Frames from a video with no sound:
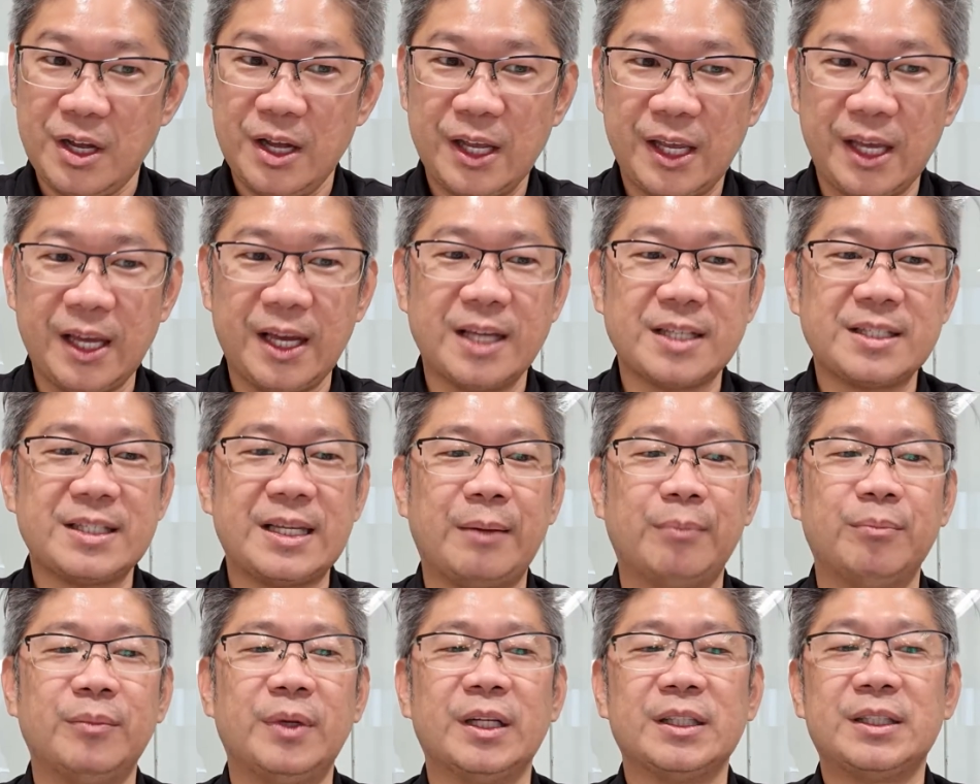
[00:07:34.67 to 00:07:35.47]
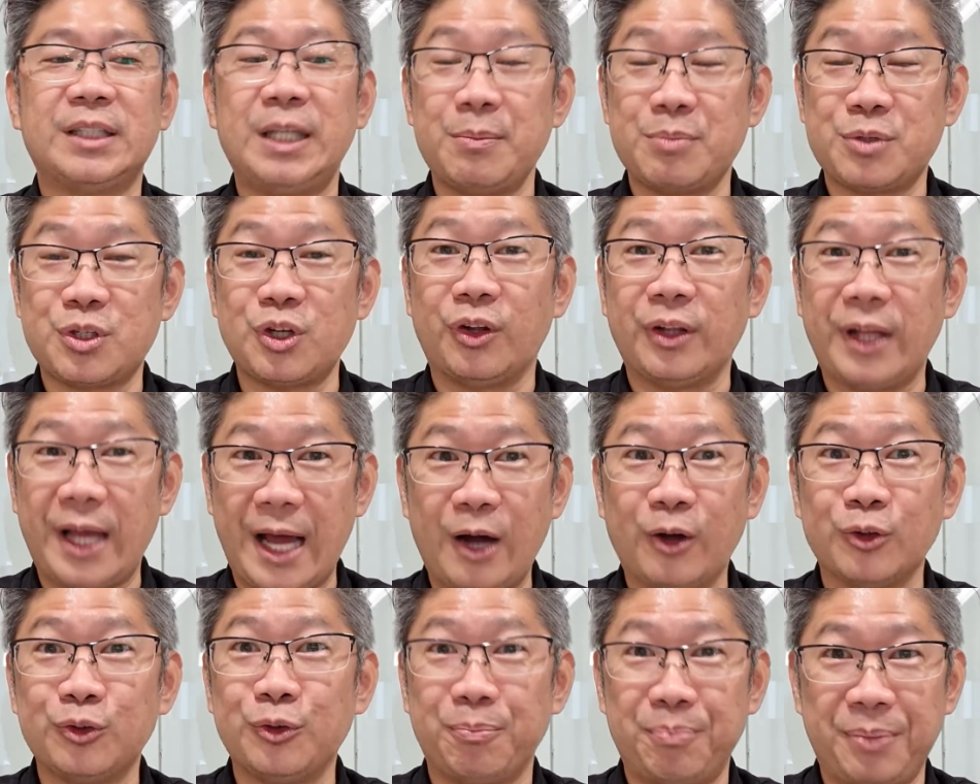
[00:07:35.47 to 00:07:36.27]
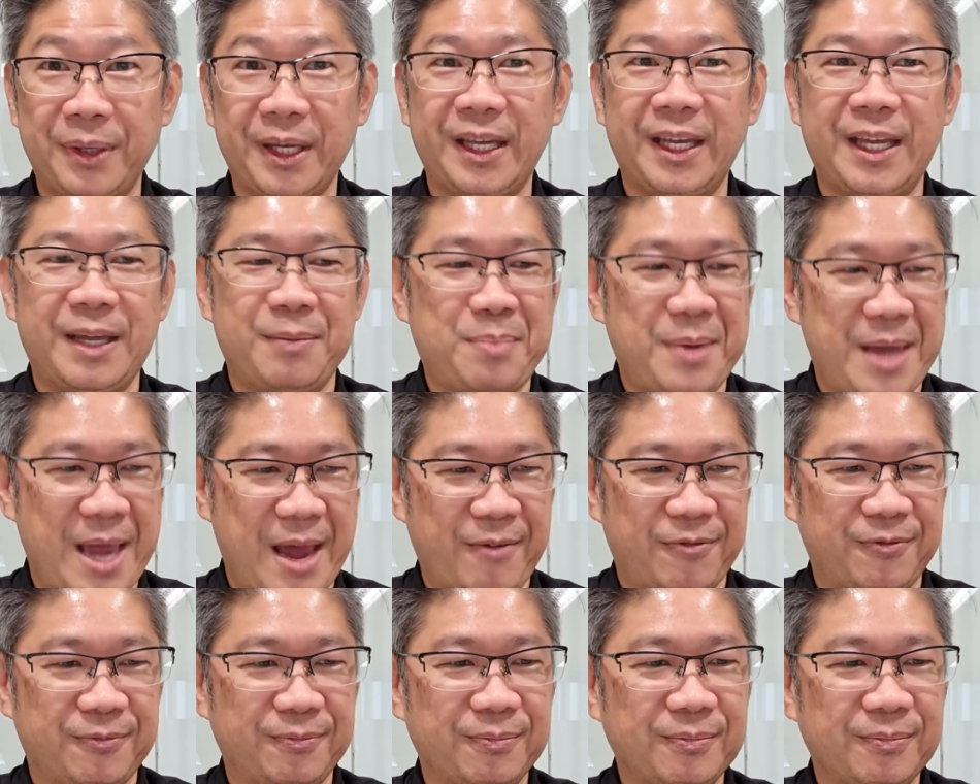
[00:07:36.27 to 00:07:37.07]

here are some tips on how to pick ETF.